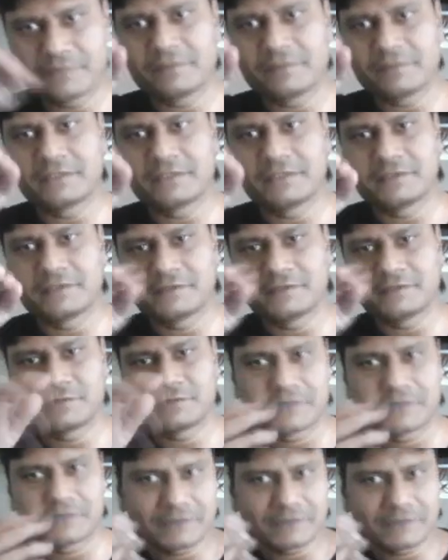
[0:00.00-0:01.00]
like this.
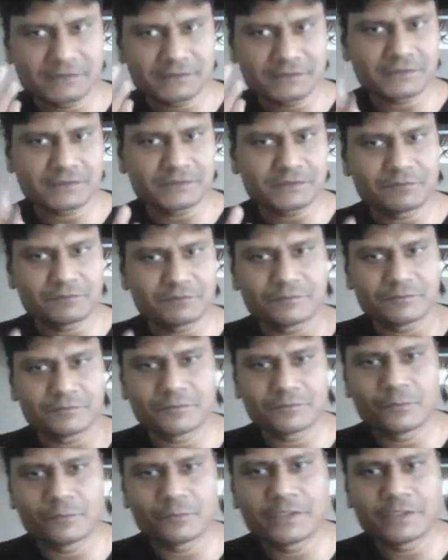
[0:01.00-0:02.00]
So this is just a
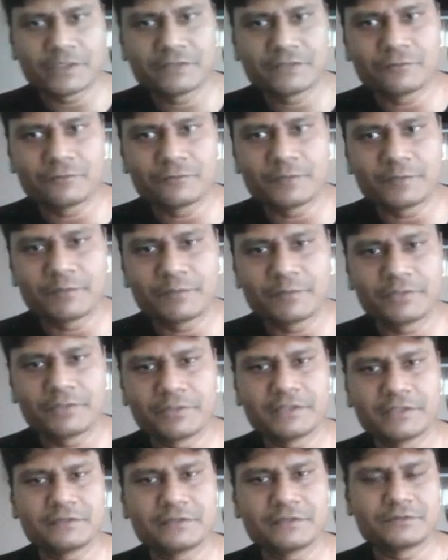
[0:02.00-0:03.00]
way for my
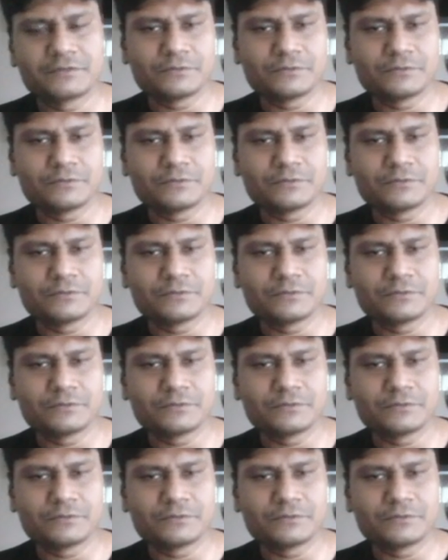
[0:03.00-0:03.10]
brain